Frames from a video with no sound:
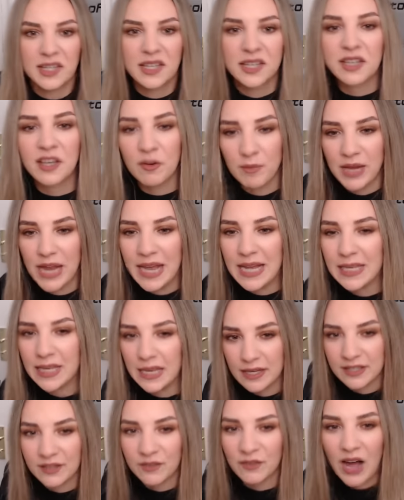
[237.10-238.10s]
giving me
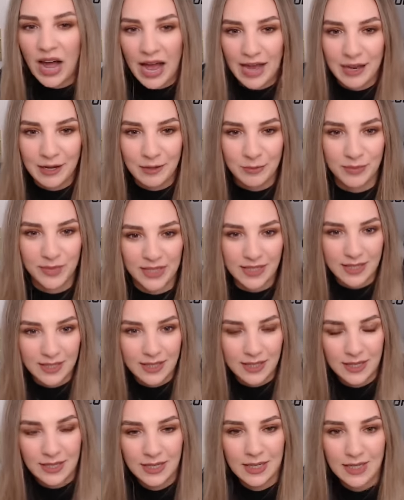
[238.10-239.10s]
Adidas vibes.
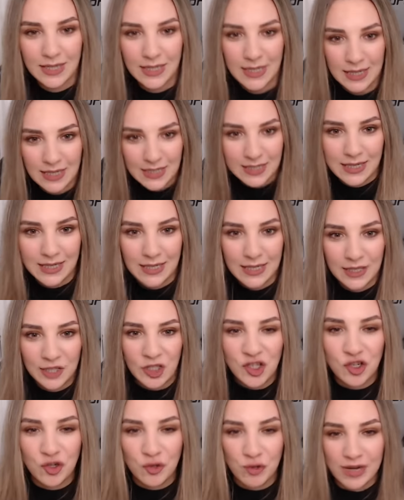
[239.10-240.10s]

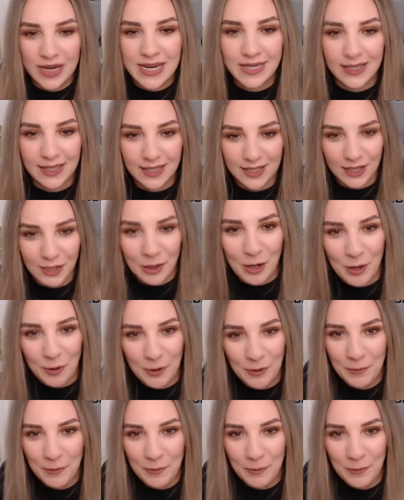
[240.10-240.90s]
The streets, you know?